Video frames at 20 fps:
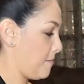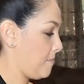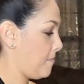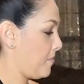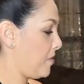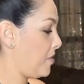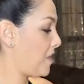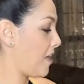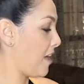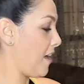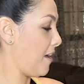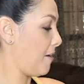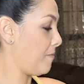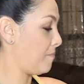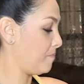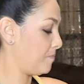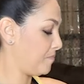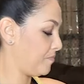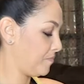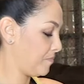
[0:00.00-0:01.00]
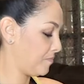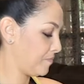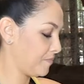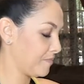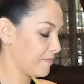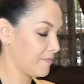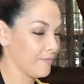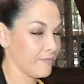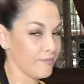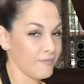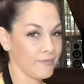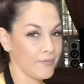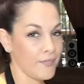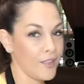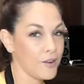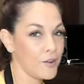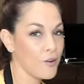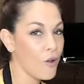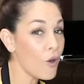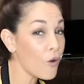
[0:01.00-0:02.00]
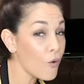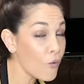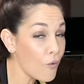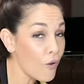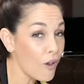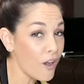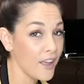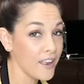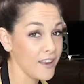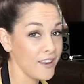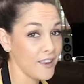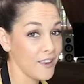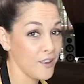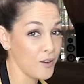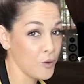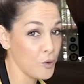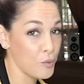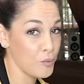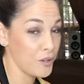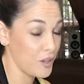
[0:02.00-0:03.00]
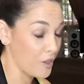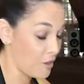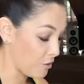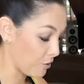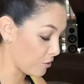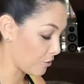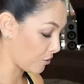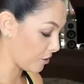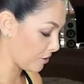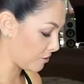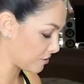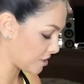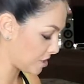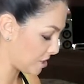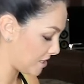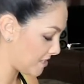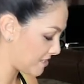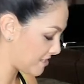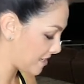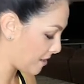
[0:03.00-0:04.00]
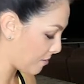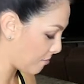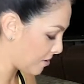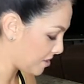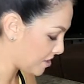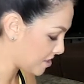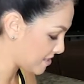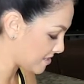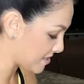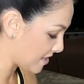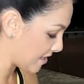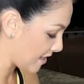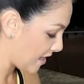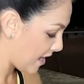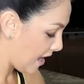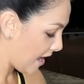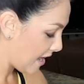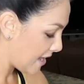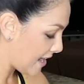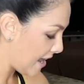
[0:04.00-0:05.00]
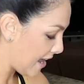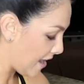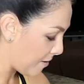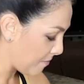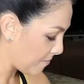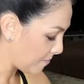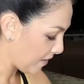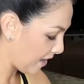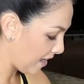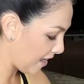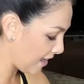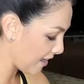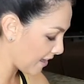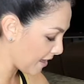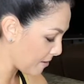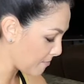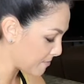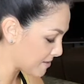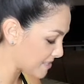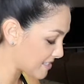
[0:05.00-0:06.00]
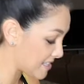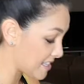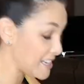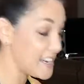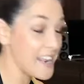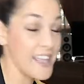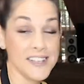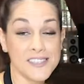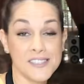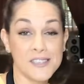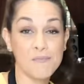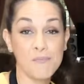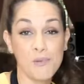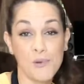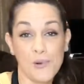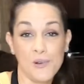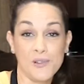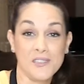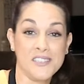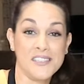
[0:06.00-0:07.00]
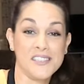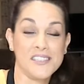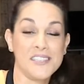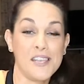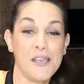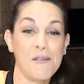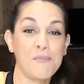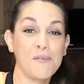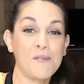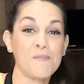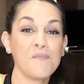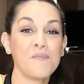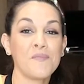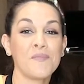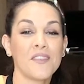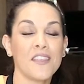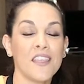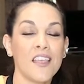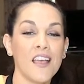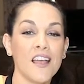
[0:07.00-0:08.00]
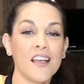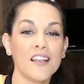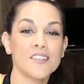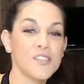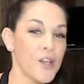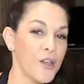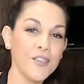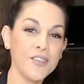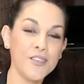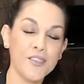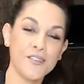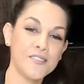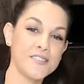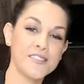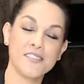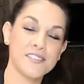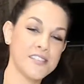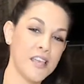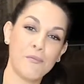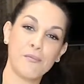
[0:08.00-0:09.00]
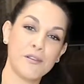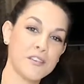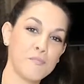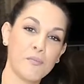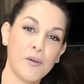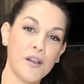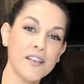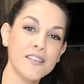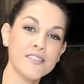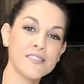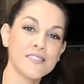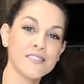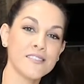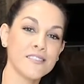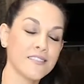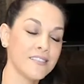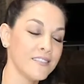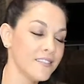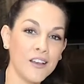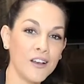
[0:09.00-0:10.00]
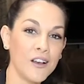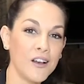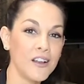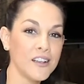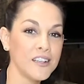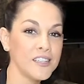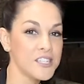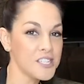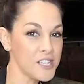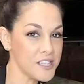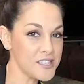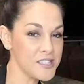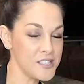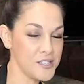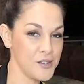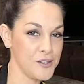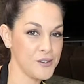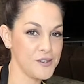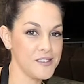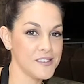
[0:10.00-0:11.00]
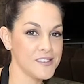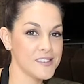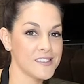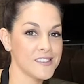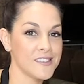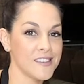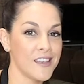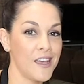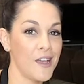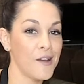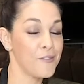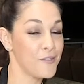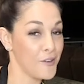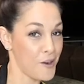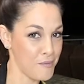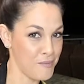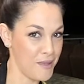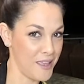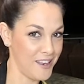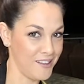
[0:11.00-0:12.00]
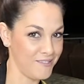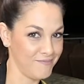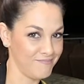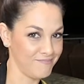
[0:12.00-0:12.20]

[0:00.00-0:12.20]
There. Not quite your normal old grilled cheese sandwich, is it? Now, here comes the next important step. Don't use your sandwich press, just use a fry pan.